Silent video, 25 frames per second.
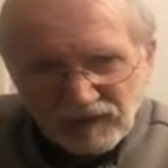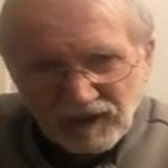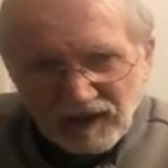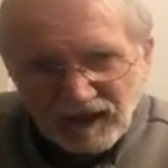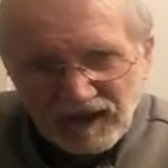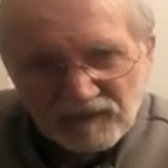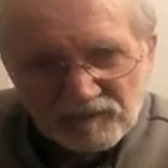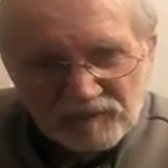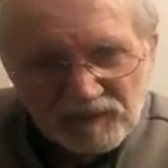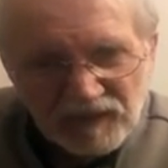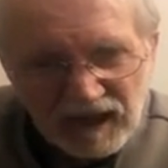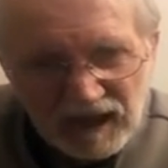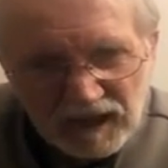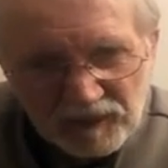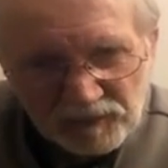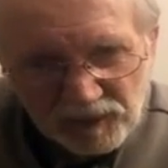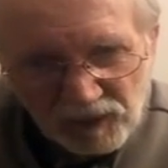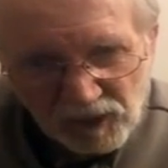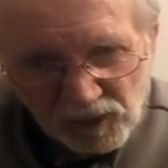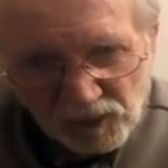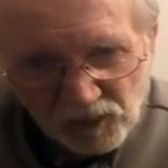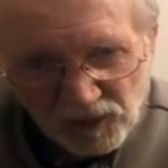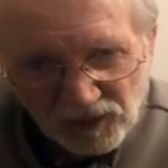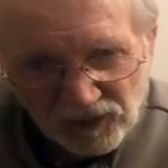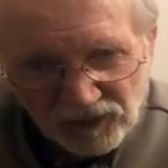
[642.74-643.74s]
and
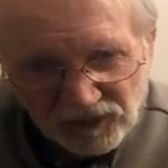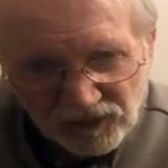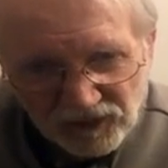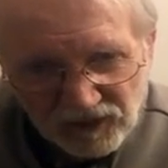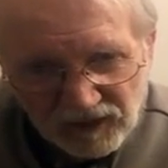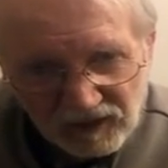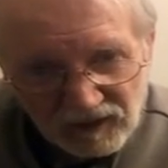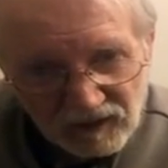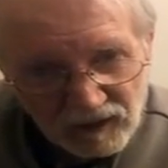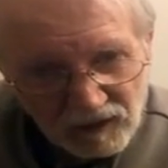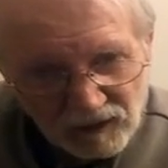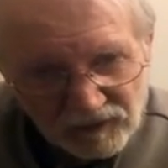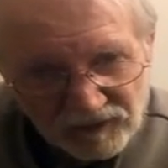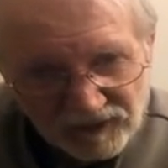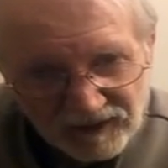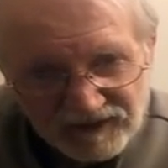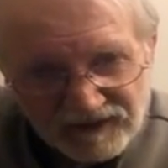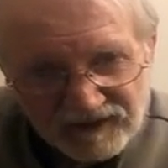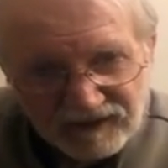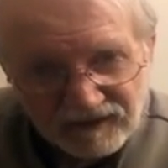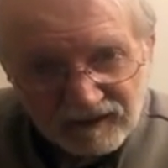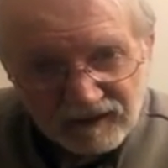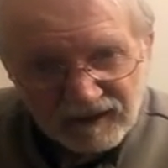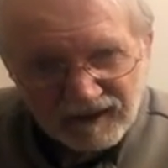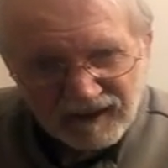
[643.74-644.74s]
people would think, oh,
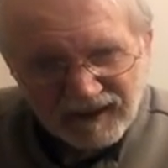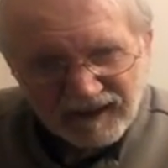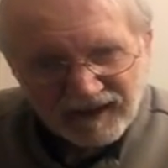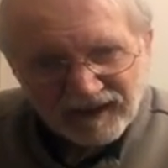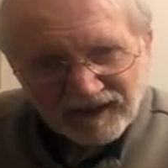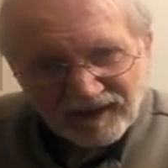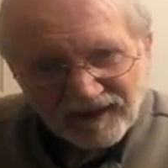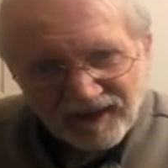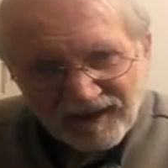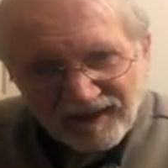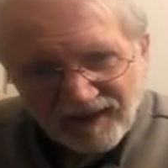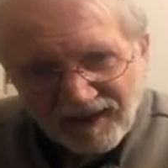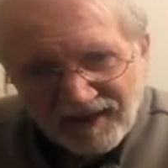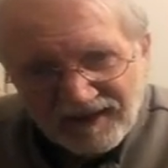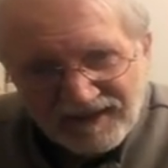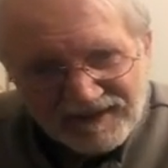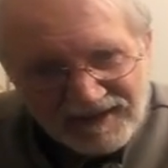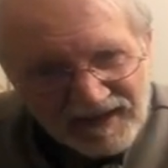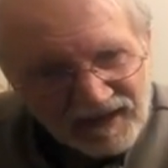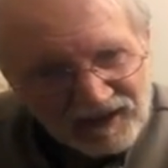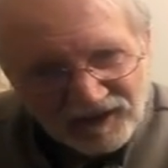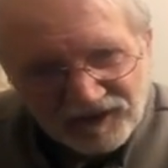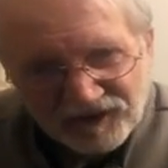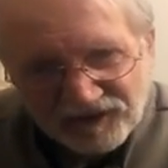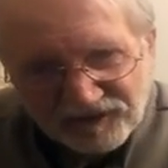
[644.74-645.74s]
that's neat. That
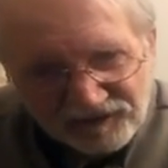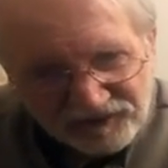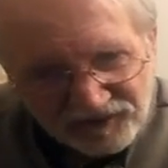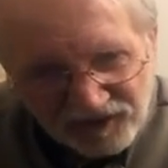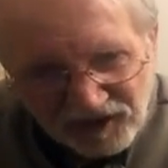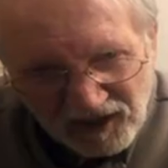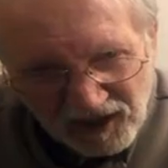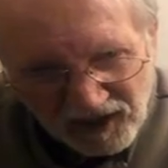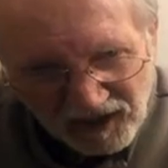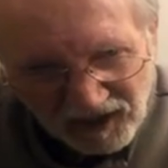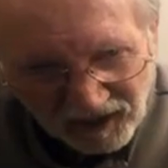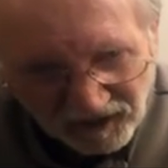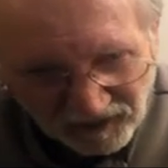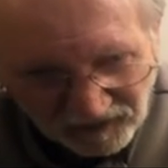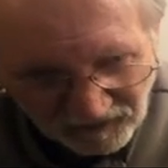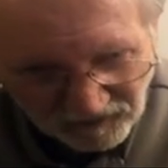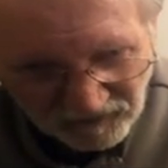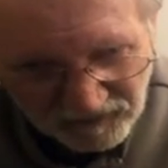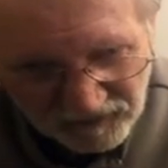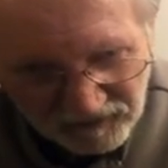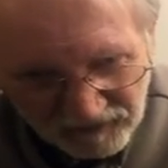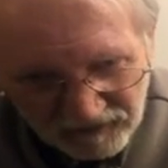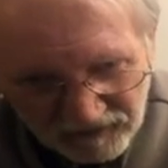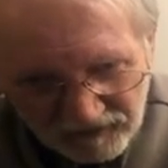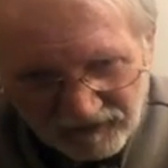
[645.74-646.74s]
sounds fun.
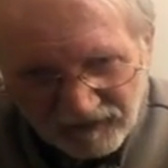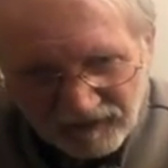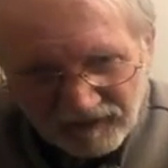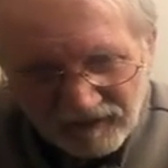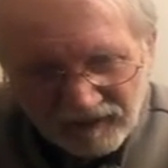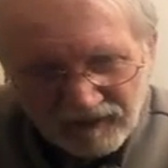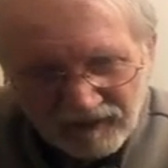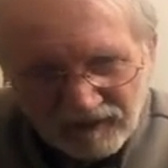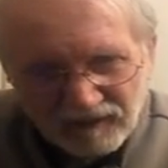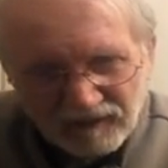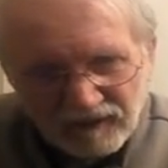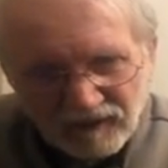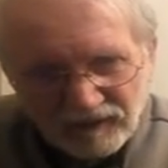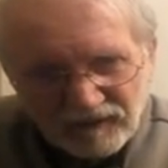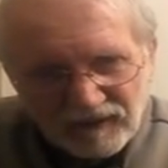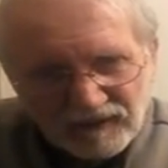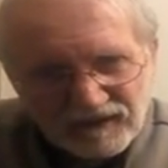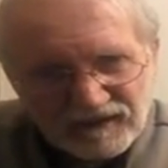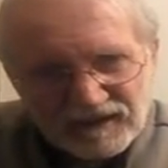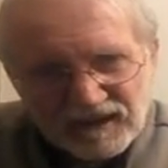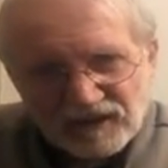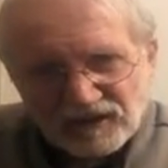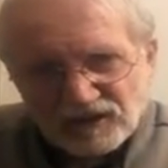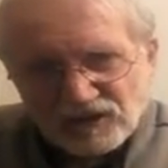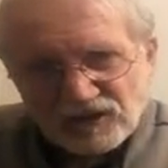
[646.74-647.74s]
Well, that
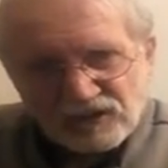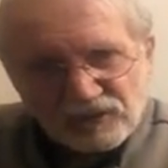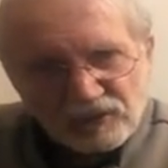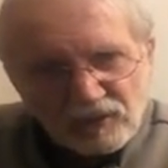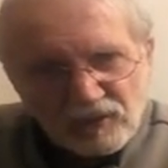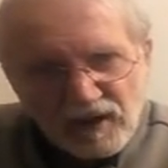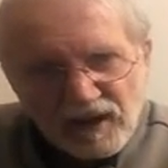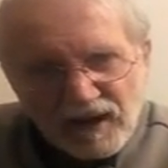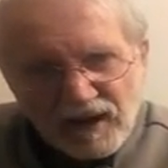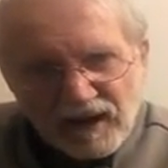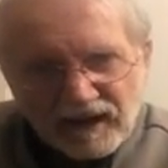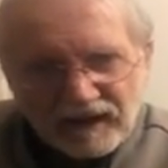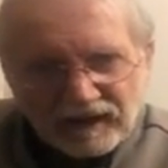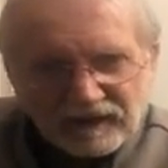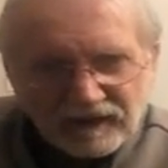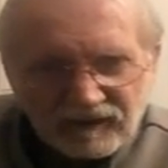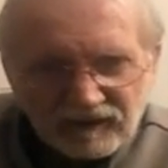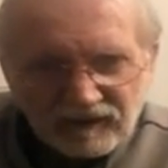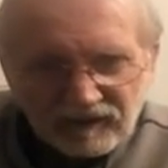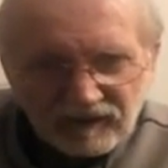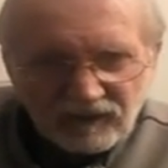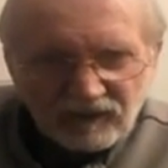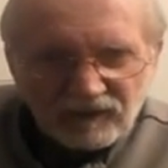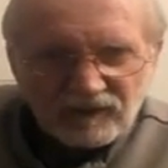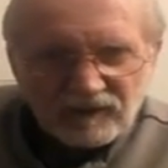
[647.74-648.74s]
sounds great,
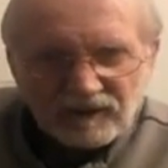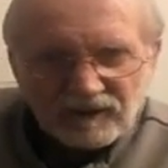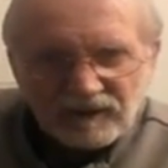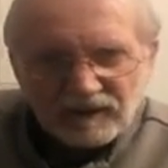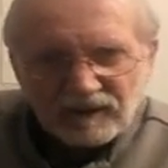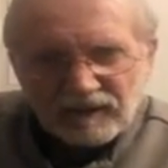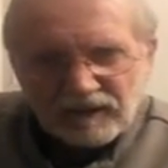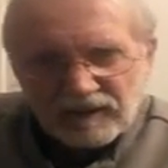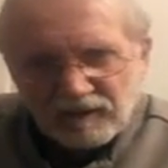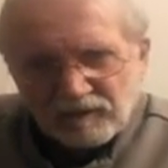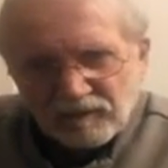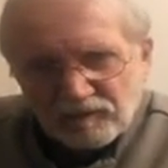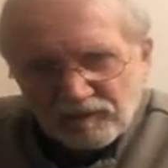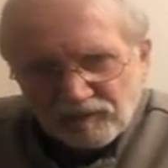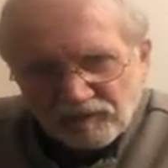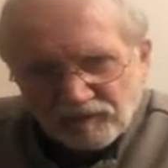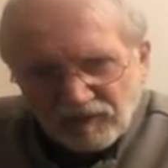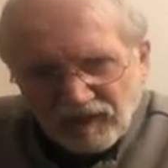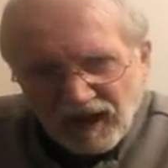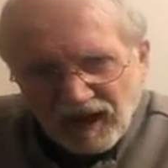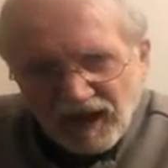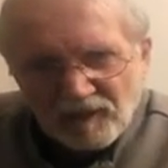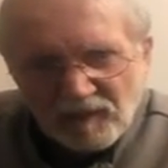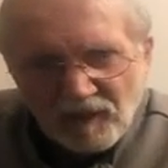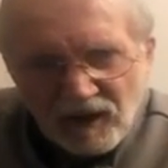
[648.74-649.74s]
you know.
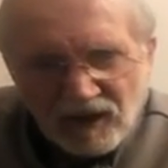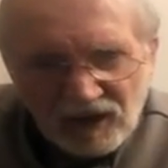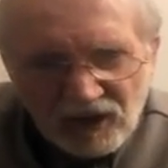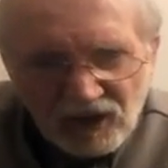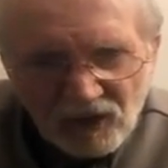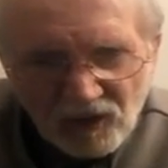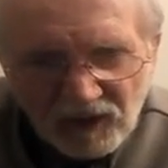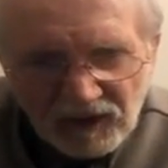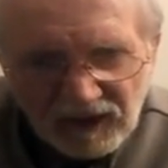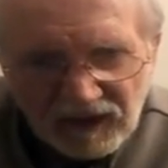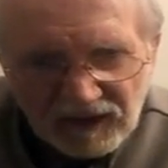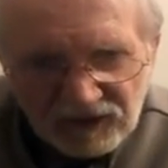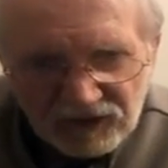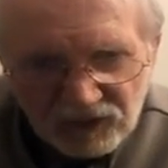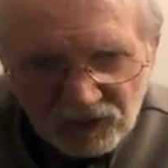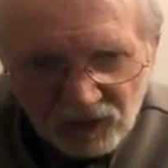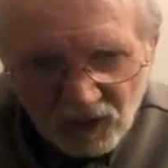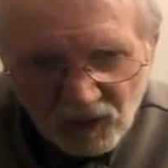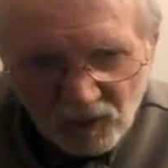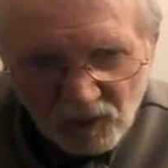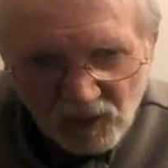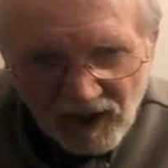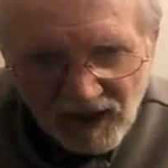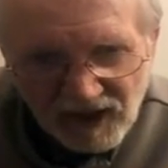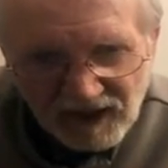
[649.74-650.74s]
How about going into a
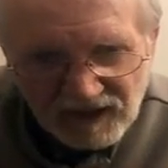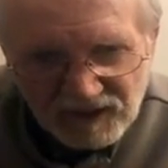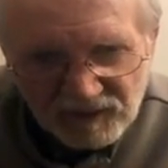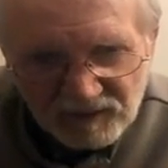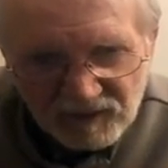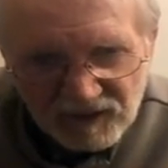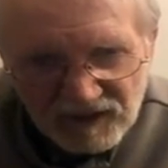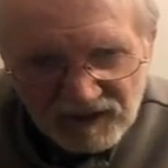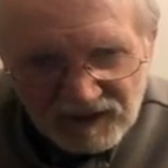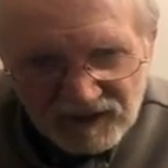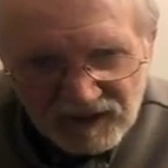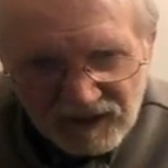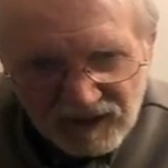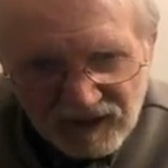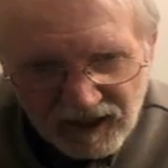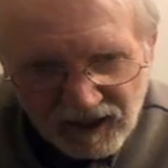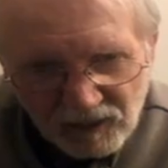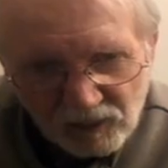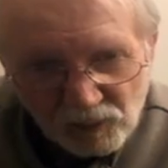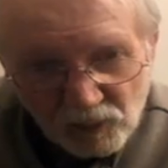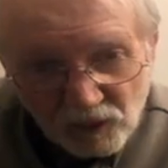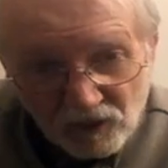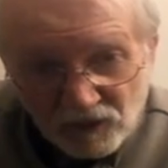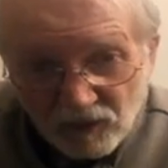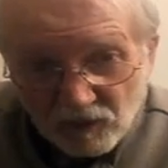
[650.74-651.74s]
wax
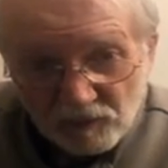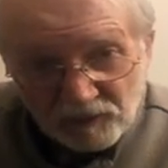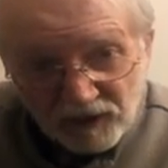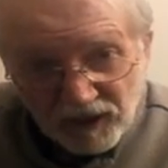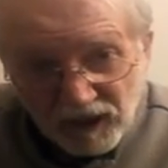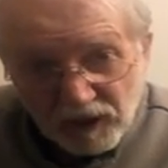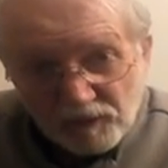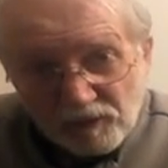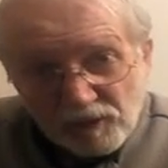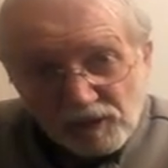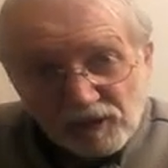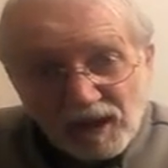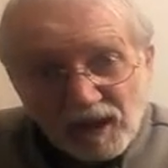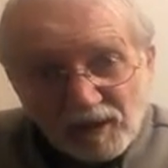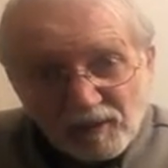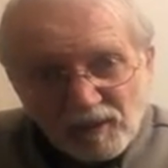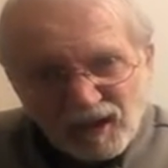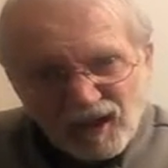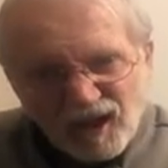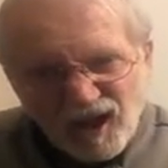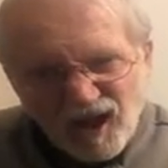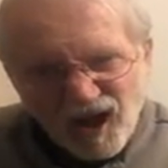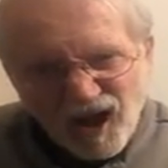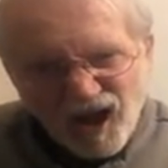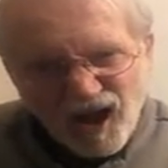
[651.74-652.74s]
museum where the people come
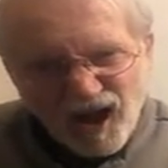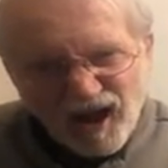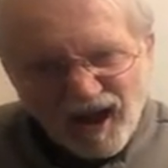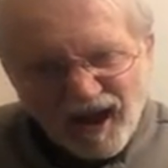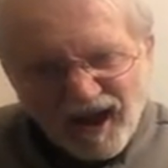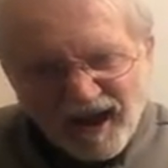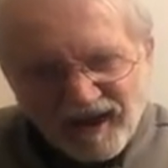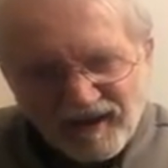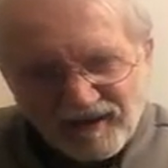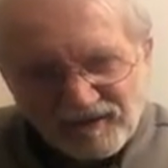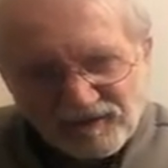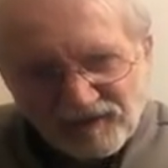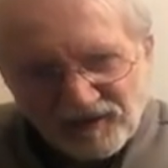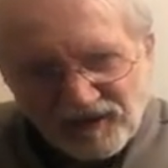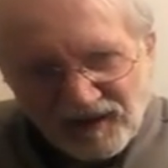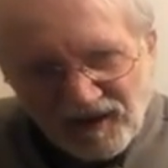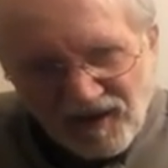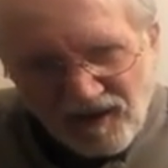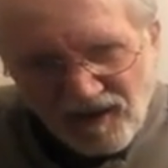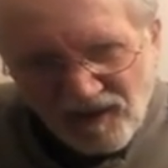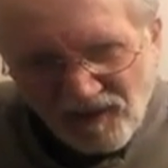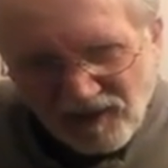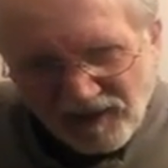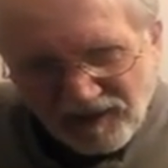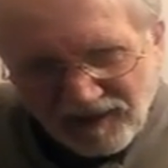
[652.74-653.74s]
alive, you
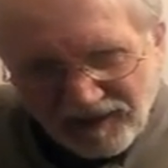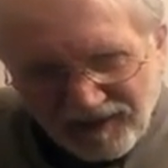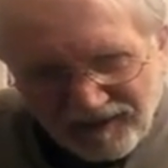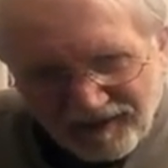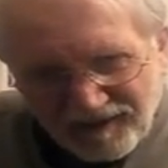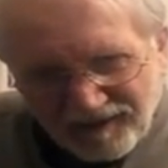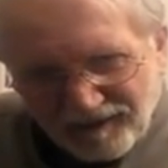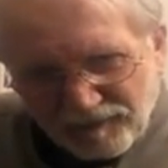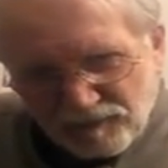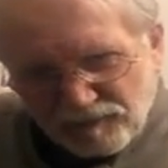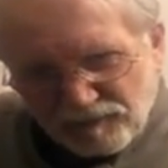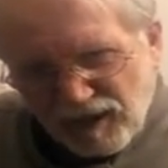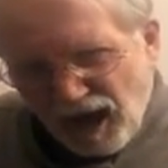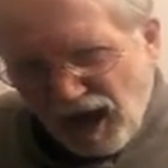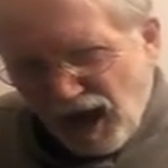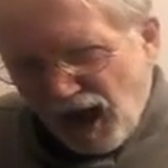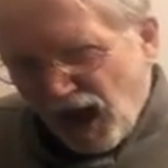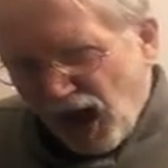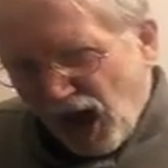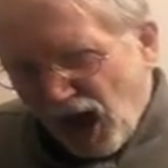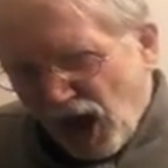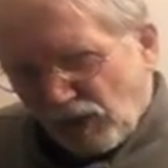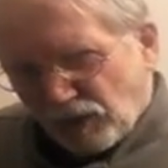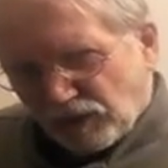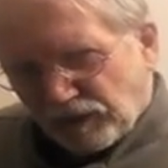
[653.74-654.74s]
know?
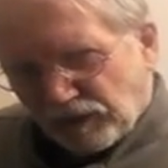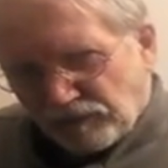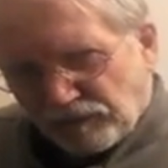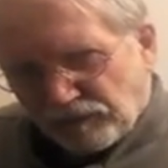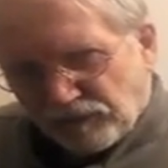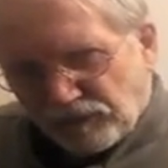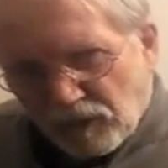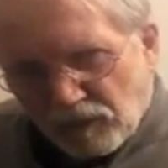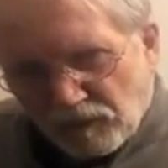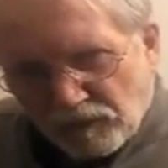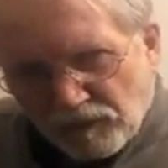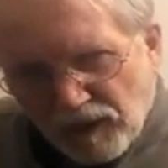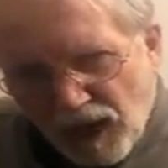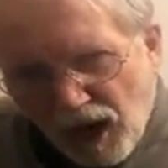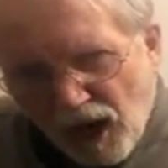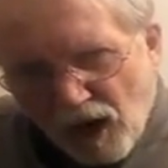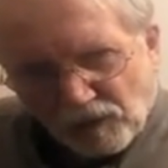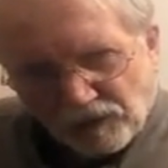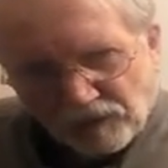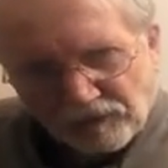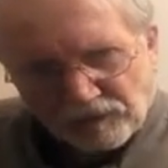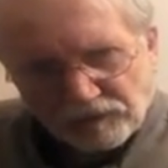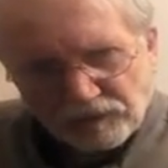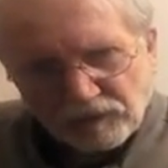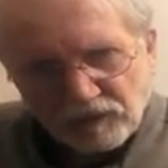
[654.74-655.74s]
Beautiful,
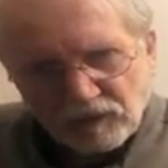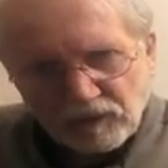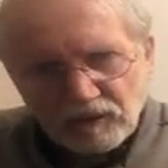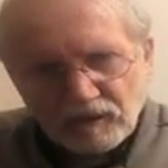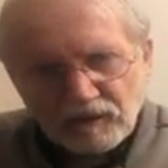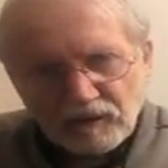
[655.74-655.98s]
beautiful.